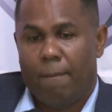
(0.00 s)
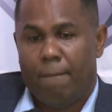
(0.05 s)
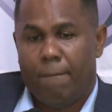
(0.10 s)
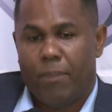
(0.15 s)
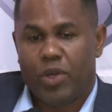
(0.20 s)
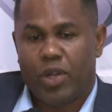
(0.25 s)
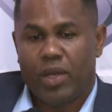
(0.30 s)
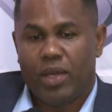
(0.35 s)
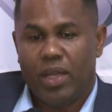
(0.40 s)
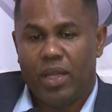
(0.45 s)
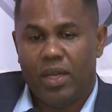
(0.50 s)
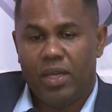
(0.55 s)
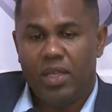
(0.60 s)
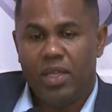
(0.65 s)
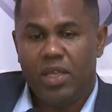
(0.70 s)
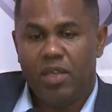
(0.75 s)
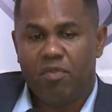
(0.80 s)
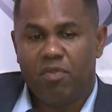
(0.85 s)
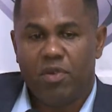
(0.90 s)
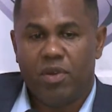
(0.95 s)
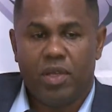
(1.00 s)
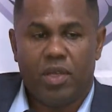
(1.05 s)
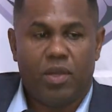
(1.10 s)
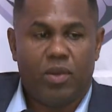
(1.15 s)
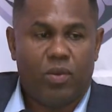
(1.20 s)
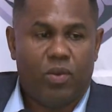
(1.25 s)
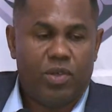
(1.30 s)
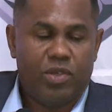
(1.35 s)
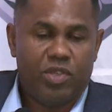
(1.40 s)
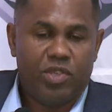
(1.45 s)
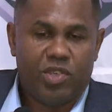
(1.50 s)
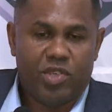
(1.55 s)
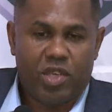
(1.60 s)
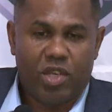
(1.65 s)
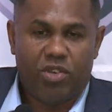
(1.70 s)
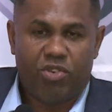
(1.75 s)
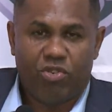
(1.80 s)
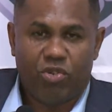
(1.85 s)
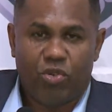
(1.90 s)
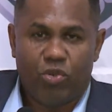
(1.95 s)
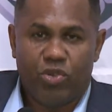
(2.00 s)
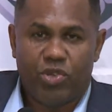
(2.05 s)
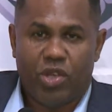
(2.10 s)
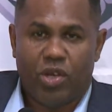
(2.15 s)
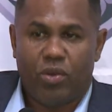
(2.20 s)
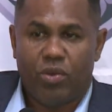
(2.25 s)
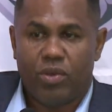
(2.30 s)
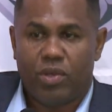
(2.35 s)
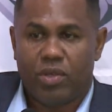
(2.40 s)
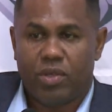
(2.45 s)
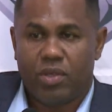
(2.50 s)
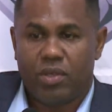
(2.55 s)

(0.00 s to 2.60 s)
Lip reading: but at any given day, once the schedule goes out,